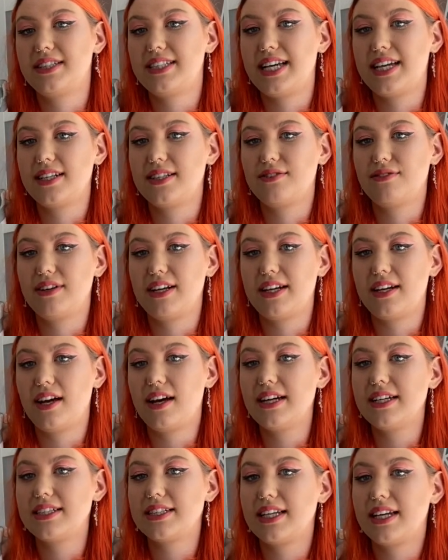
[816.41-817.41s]
sits really
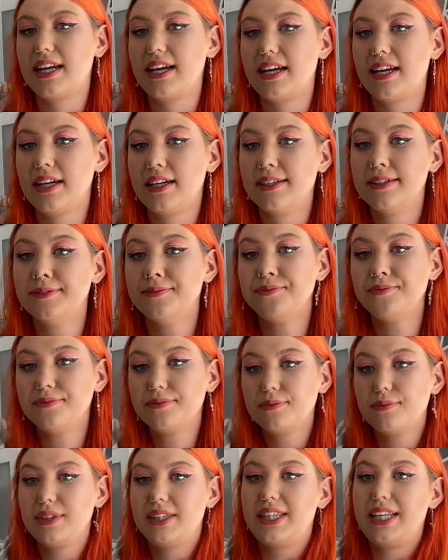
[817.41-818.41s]
nicely
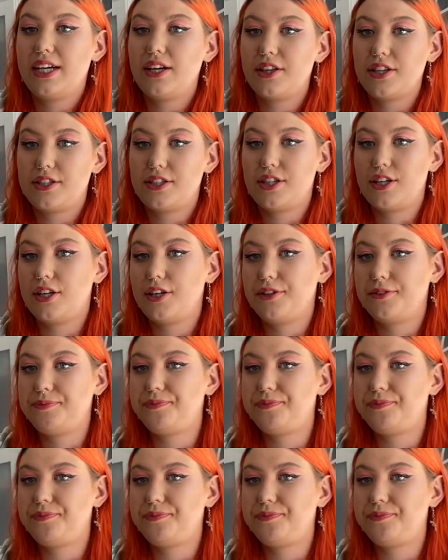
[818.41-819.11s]
with the other two.